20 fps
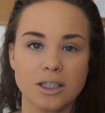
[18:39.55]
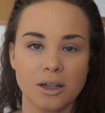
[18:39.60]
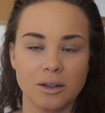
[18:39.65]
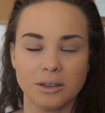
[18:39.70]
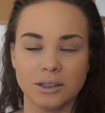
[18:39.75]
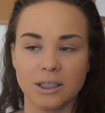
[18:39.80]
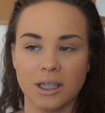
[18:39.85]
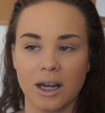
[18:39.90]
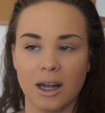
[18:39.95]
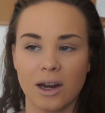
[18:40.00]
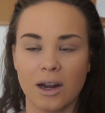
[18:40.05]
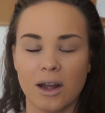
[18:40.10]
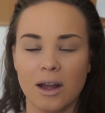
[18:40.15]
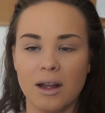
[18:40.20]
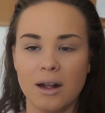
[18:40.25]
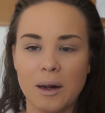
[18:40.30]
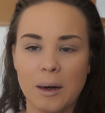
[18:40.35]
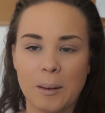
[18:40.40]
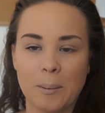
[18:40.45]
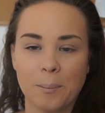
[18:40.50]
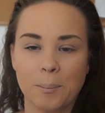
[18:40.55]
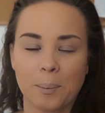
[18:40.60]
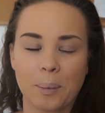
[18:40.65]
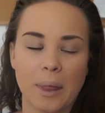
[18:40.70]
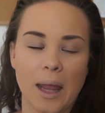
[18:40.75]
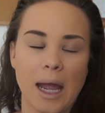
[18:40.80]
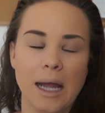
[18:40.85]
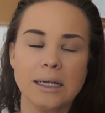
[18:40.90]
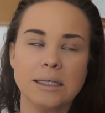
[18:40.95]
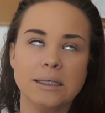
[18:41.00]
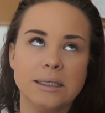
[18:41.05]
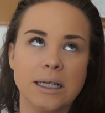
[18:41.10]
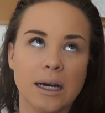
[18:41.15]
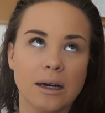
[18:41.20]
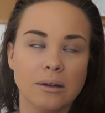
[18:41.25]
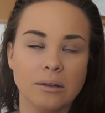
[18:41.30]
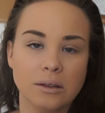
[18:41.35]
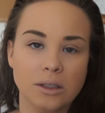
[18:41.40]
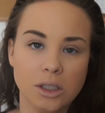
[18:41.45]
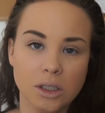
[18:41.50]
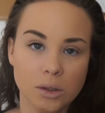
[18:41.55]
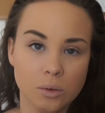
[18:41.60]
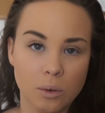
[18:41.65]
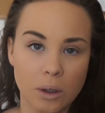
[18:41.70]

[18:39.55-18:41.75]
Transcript: So it's like, I doubt just